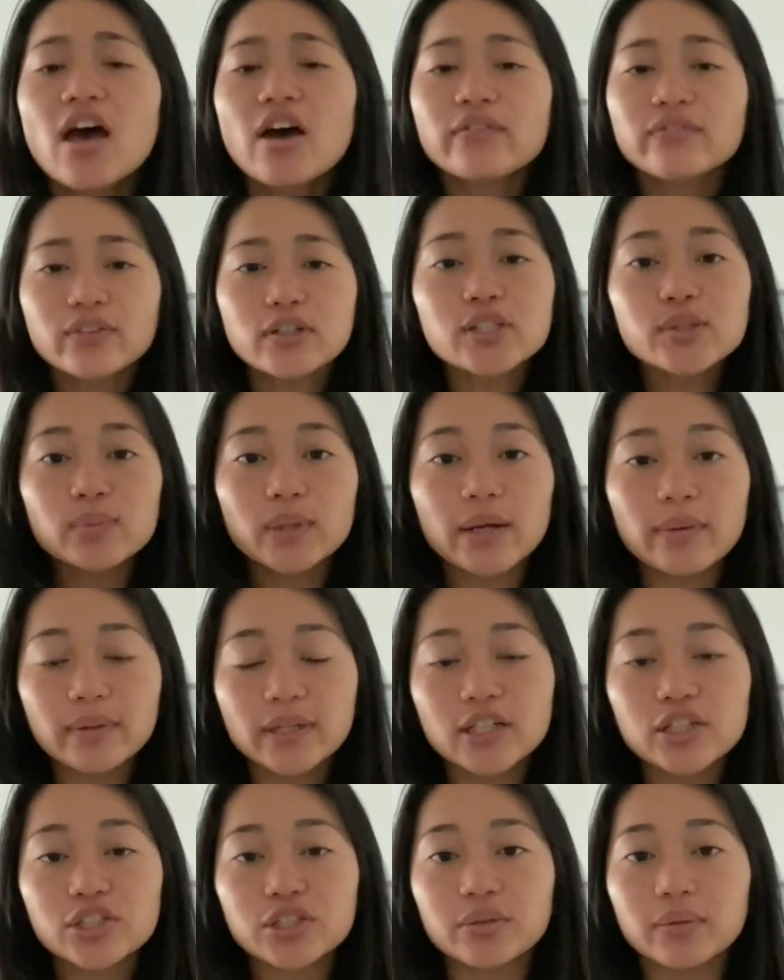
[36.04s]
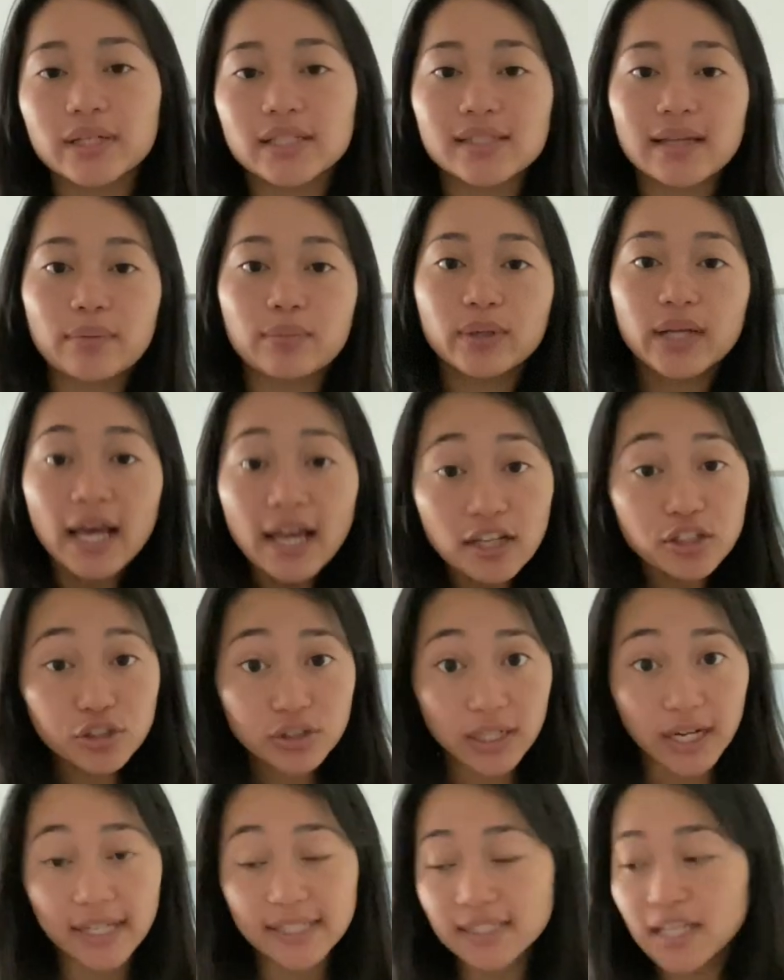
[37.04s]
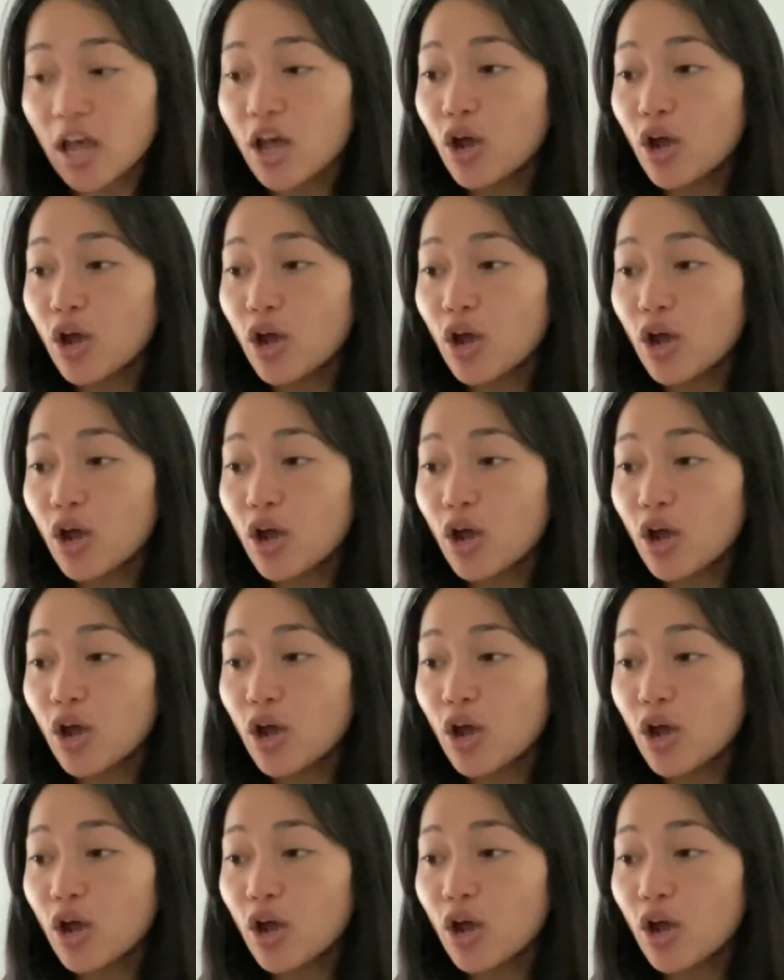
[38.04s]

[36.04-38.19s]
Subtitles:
first what I want to do is I want to ask you guys,